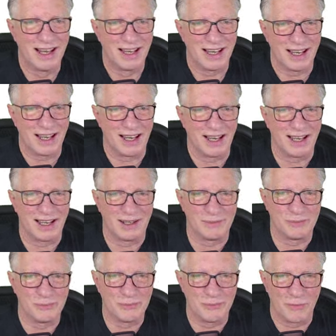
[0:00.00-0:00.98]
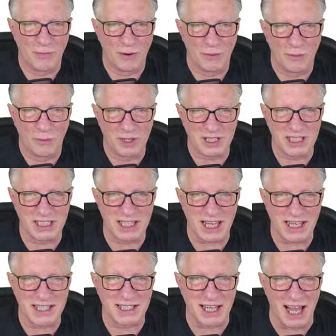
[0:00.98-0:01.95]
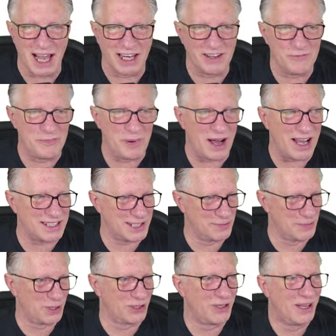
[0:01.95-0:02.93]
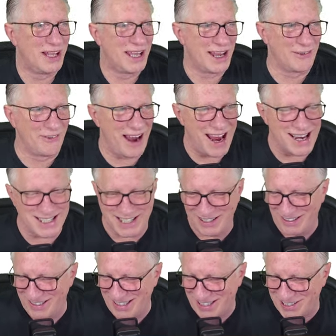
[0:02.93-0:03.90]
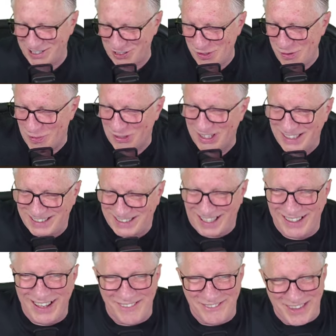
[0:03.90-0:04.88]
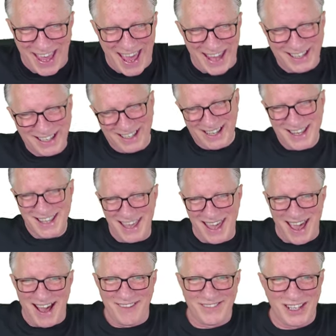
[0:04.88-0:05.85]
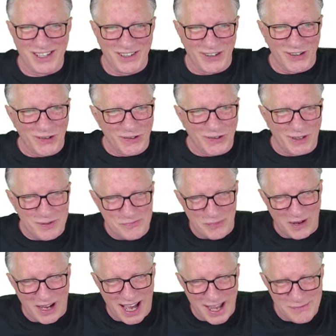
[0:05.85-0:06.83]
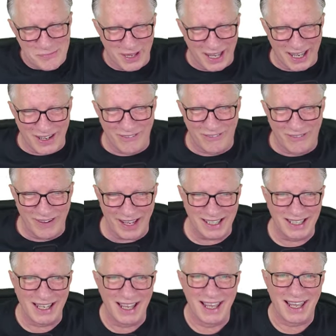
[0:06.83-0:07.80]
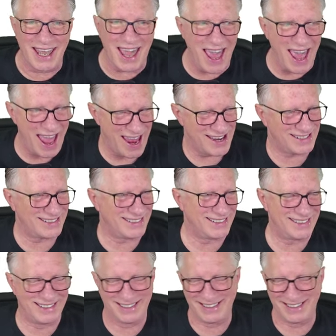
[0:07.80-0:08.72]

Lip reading: which is a sign of possible irrational exuberance. I love that. Yeah. I mean, who would buy Bitcoin Cash?